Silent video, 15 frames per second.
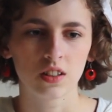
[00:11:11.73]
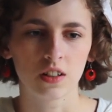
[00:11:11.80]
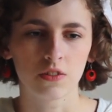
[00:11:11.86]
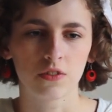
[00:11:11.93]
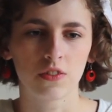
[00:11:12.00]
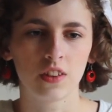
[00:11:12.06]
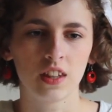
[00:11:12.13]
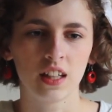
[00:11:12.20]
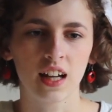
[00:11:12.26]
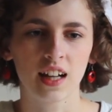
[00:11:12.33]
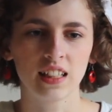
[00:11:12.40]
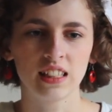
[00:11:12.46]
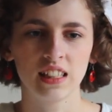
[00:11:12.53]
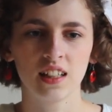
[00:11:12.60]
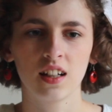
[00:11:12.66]
if the
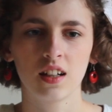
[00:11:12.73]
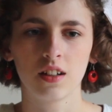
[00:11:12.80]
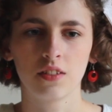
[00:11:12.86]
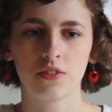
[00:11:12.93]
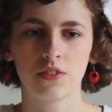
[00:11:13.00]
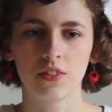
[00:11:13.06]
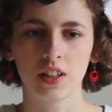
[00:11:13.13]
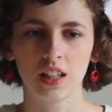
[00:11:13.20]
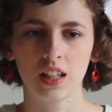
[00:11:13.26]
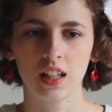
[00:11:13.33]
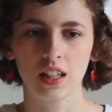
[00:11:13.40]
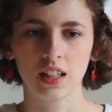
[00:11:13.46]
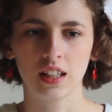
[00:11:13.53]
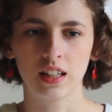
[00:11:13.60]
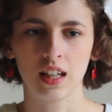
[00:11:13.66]
idea of
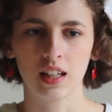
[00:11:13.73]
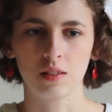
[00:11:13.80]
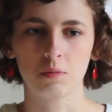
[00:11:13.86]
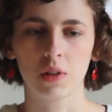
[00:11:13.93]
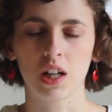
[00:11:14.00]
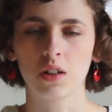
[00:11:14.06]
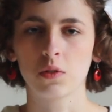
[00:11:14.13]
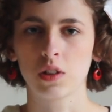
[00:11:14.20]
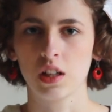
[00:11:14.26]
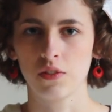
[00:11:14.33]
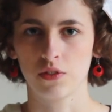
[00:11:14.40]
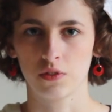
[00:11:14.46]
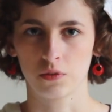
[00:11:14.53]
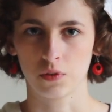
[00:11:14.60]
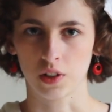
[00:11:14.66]
getting married would
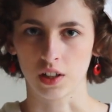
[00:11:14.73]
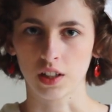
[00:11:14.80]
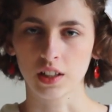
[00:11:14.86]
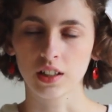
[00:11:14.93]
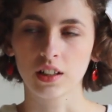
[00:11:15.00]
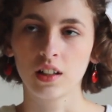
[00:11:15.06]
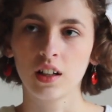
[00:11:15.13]
even work